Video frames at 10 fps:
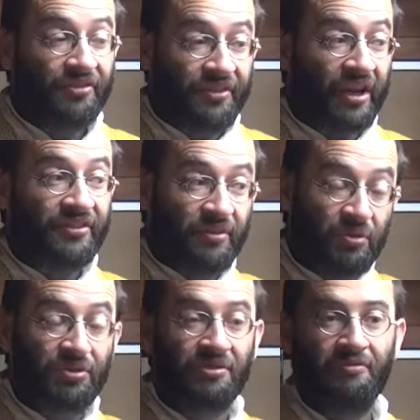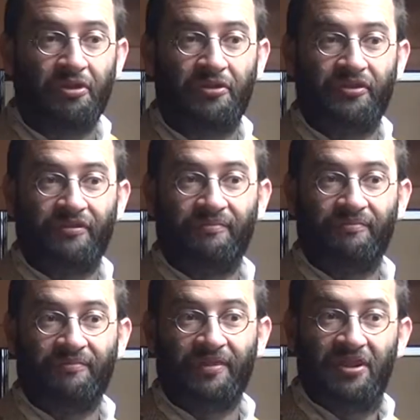that they would convert.
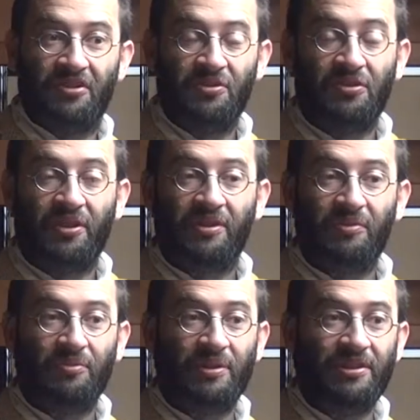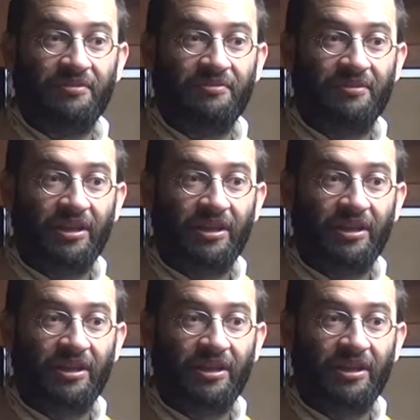He knew that they would believe,